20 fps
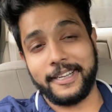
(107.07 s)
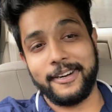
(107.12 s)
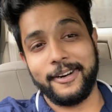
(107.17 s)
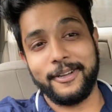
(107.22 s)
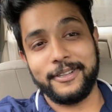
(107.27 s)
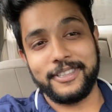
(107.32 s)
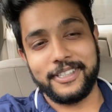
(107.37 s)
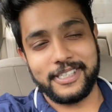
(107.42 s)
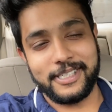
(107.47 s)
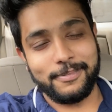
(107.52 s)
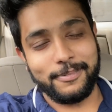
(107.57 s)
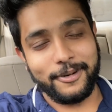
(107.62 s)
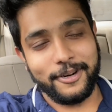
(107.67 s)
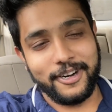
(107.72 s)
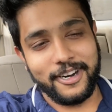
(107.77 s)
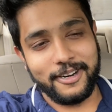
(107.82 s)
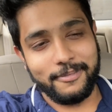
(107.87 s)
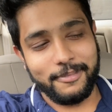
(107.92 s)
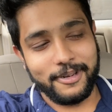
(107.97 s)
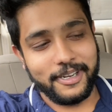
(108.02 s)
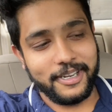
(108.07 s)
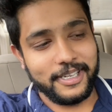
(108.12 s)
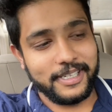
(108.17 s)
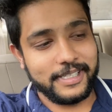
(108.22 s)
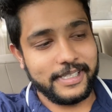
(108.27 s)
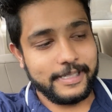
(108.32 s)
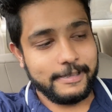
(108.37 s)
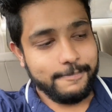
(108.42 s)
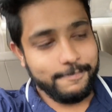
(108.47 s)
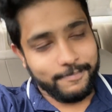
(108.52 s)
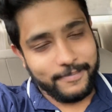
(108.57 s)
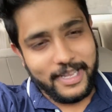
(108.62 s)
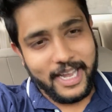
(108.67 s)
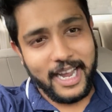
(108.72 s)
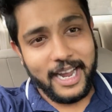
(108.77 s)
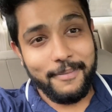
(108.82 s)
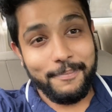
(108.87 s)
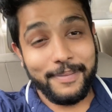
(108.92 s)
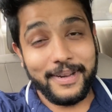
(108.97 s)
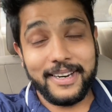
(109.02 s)
on this product because I
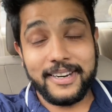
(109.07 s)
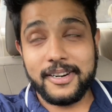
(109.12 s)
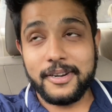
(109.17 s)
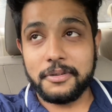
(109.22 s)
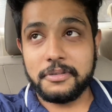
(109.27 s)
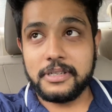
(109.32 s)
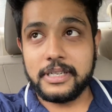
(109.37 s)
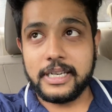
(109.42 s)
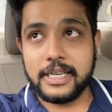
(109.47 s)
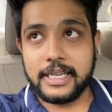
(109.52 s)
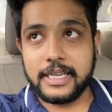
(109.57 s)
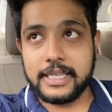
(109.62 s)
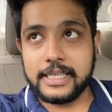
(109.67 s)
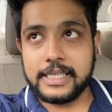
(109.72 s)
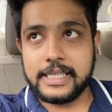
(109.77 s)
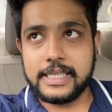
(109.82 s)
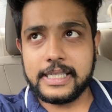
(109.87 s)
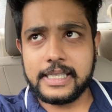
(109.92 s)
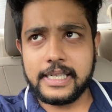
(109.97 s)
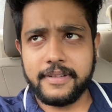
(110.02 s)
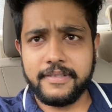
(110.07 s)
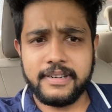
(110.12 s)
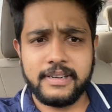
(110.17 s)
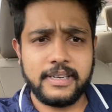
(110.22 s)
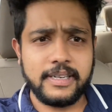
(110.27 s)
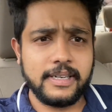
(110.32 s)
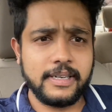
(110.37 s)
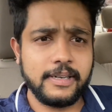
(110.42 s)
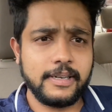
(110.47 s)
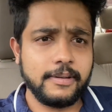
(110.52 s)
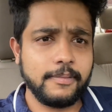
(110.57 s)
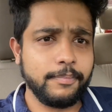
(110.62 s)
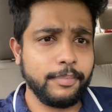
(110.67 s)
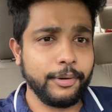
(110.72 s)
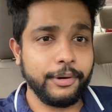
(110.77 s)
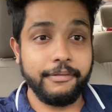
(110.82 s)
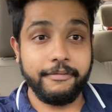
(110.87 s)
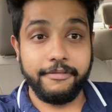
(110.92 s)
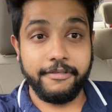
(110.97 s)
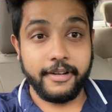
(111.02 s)
paid around
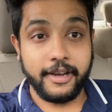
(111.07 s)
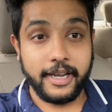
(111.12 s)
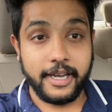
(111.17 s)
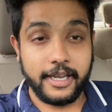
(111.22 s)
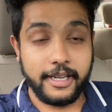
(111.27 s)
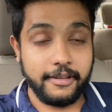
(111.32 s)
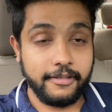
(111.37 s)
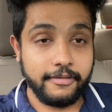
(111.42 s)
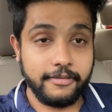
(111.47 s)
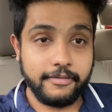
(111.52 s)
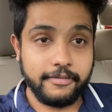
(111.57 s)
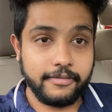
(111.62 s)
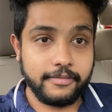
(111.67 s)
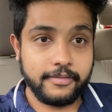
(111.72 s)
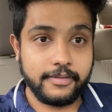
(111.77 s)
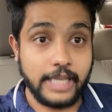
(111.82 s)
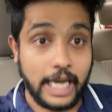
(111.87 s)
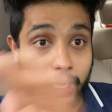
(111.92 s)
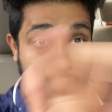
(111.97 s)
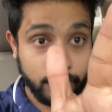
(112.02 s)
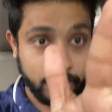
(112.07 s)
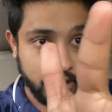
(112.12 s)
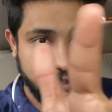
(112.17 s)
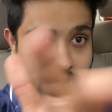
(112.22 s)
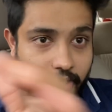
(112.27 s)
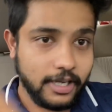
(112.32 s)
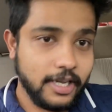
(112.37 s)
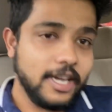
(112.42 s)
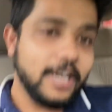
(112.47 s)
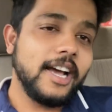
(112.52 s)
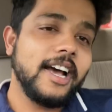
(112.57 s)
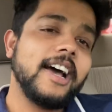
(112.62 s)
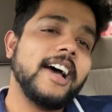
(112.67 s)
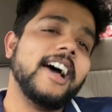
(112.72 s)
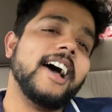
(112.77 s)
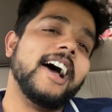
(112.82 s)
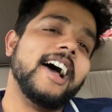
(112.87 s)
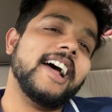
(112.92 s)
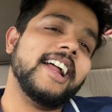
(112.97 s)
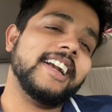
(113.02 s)
7.5 thousand,
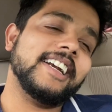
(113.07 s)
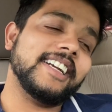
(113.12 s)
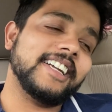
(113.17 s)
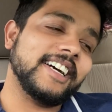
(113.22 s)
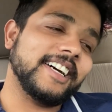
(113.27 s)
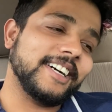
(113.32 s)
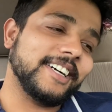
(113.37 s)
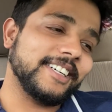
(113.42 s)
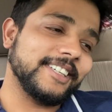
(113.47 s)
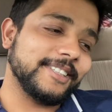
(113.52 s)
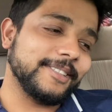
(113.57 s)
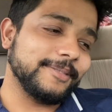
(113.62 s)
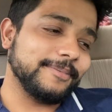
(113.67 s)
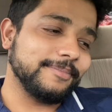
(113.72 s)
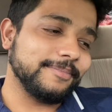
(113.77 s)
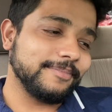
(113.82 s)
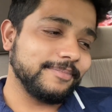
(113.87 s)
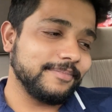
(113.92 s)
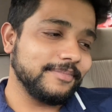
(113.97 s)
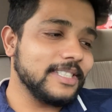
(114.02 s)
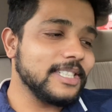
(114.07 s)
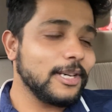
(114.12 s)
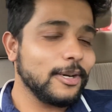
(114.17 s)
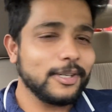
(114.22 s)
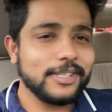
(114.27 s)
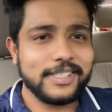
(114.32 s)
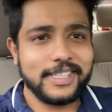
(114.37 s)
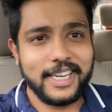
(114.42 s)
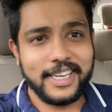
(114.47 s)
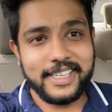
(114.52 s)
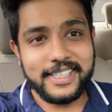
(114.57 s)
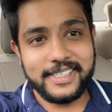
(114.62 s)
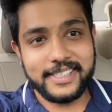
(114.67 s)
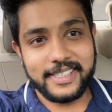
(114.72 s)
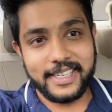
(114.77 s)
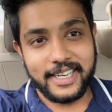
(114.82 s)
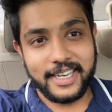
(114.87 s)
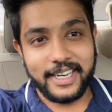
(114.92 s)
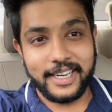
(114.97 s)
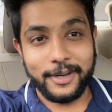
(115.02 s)
and it looks nice.
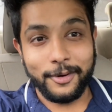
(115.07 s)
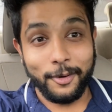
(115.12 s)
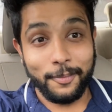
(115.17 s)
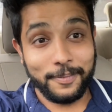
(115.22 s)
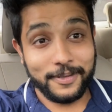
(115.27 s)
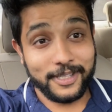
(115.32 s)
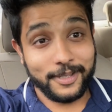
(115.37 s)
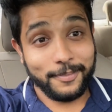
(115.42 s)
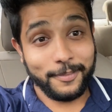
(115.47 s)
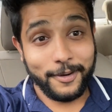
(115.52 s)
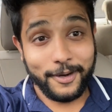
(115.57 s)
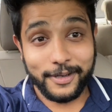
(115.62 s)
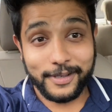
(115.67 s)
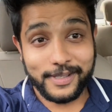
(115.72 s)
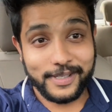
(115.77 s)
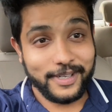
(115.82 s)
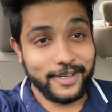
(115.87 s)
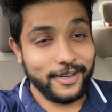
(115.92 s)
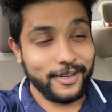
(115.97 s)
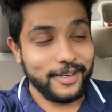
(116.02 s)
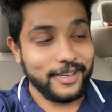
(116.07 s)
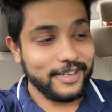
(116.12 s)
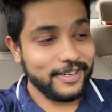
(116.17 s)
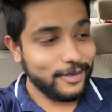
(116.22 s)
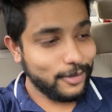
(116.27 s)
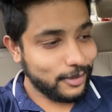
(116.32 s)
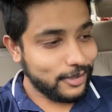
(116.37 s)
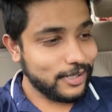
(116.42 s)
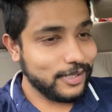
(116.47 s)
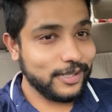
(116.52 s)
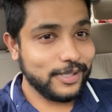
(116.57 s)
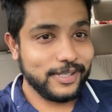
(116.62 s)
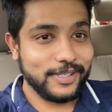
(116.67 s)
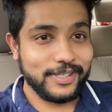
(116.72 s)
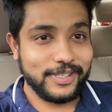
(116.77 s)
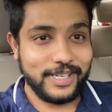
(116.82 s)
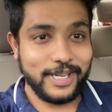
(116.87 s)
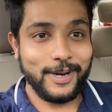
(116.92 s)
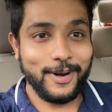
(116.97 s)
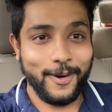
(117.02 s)
I opened the box and all, it looks
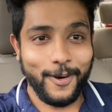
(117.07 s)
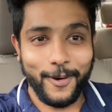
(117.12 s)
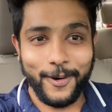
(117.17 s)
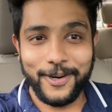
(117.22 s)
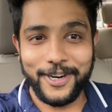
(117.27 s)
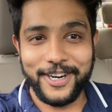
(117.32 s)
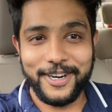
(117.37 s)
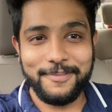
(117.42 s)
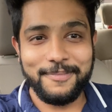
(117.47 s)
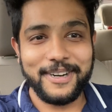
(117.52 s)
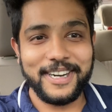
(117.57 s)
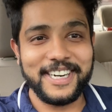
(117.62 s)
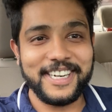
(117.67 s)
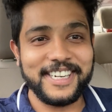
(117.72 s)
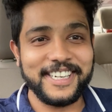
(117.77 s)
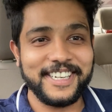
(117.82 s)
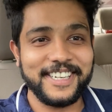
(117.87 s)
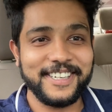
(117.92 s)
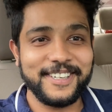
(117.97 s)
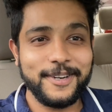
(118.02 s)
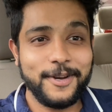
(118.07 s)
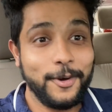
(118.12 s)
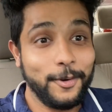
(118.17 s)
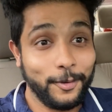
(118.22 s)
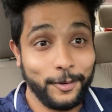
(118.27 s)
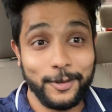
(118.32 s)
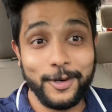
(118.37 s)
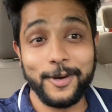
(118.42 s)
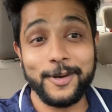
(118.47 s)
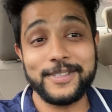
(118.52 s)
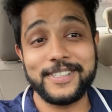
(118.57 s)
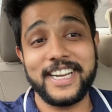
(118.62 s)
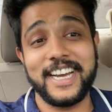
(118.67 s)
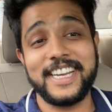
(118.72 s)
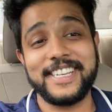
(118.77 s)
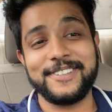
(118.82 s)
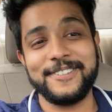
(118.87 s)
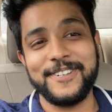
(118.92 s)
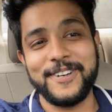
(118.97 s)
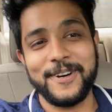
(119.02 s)
in order, but who knows, guys,
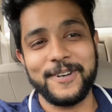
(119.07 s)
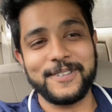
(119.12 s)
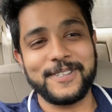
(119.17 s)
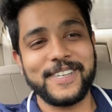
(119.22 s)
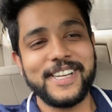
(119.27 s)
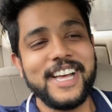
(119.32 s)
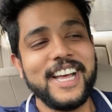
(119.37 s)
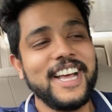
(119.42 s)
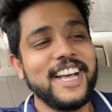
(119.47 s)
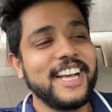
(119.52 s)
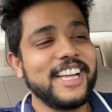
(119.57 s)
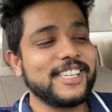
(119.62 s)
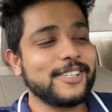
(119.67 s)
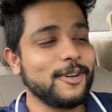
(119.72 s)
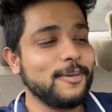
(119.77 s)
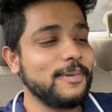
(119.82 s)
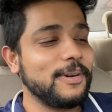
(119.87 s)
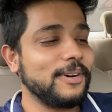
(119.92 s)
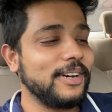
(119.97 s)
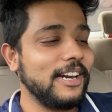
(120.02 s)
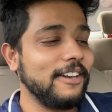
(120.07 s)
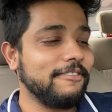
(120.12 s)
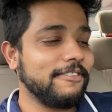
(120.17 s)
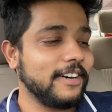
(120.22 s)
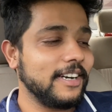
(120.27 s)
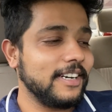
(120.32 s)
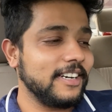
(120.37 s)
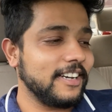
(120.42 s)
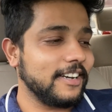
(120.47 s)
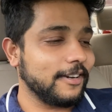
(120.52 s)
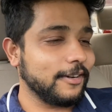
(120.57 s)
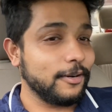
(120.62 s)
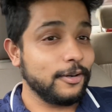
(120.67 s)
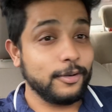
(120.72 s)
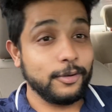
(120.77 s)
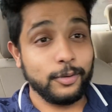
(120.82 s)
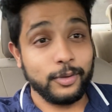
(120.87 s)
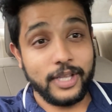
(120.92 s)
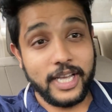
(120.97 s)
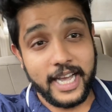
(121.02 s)
who knows. It's going to be really fun. I'm going to
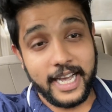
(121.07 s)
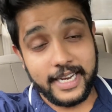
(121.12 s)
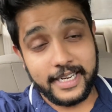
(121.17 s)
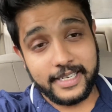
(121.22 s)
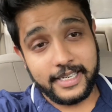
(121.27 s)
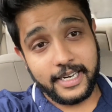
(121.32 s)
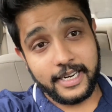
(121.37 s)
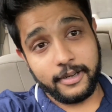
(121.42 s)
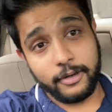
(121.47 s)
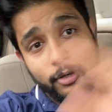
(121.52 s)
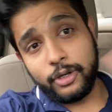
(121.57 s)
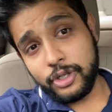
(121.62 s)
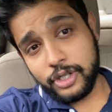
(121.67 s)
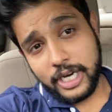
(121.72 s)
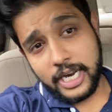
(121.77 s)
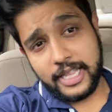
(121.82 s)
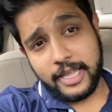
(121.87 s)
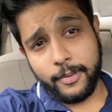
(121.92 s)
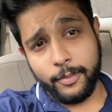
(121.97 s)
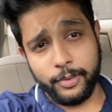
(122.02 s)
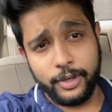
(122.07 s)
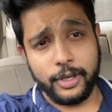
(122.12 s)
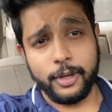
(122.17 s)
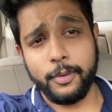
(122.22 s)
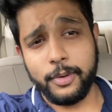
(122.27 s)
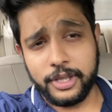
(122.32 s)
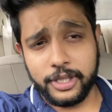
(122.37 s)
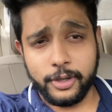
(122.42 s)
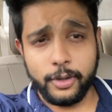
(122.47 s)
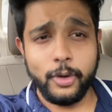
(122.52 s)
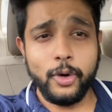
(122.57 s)
do that. I'm going to share that video with you.